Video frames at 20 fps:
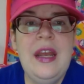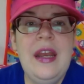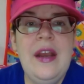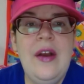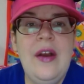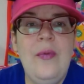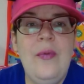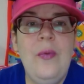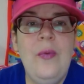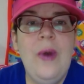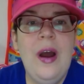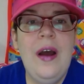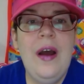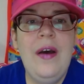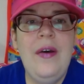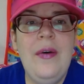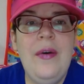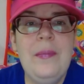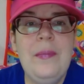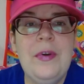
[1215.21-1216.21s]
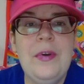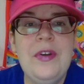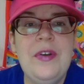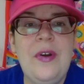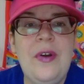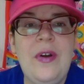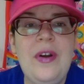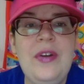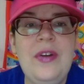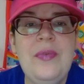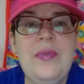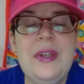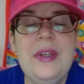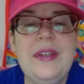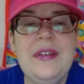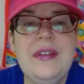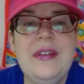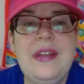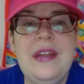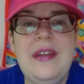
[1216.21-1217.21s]
while Bernard
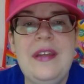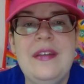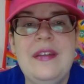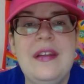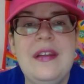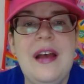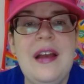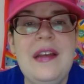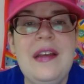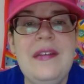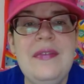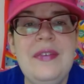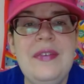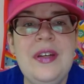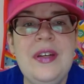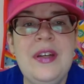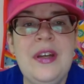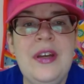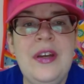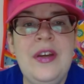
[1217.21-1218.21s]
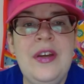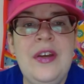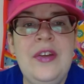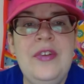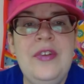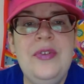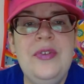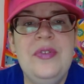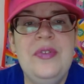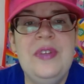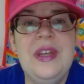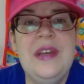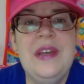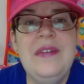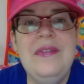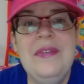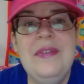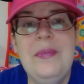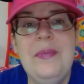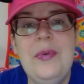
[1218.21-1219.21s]
risks his life to
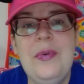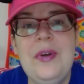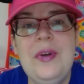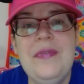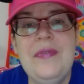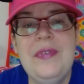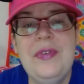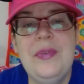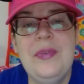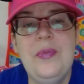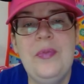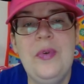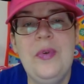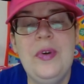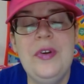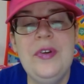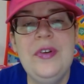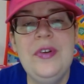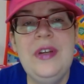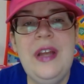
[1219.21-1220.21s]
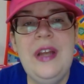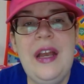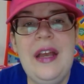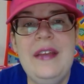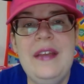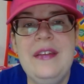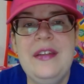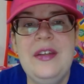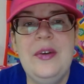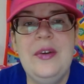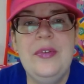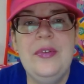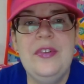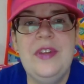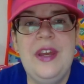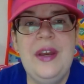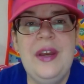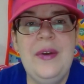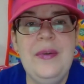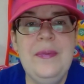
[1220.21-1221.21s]
save the boy from the water as he goes
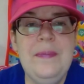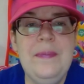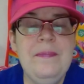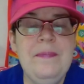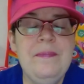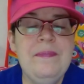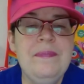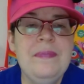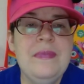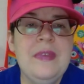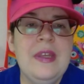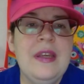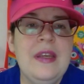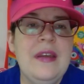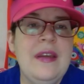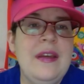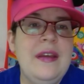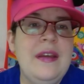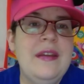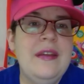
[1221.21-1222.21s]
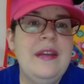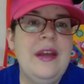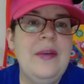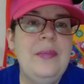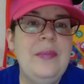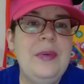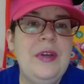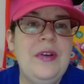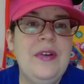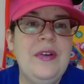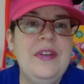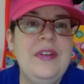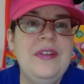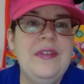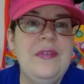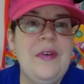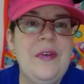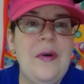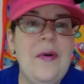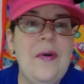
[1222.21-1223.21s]
down. Now, because
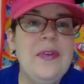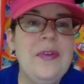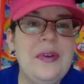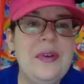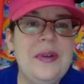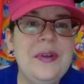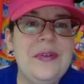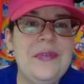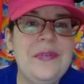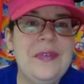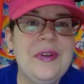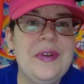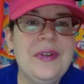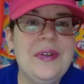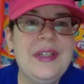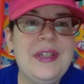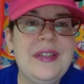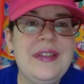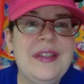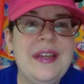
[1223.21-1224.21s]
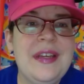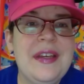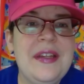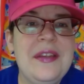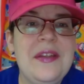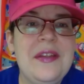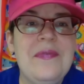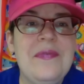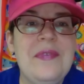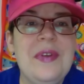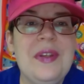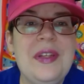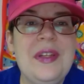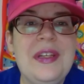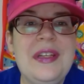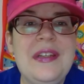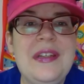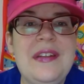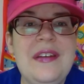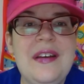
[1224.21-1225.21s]
of all their interference, the
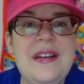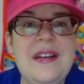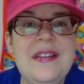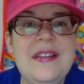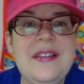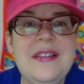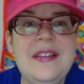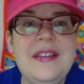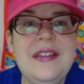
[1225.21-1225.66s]
villain does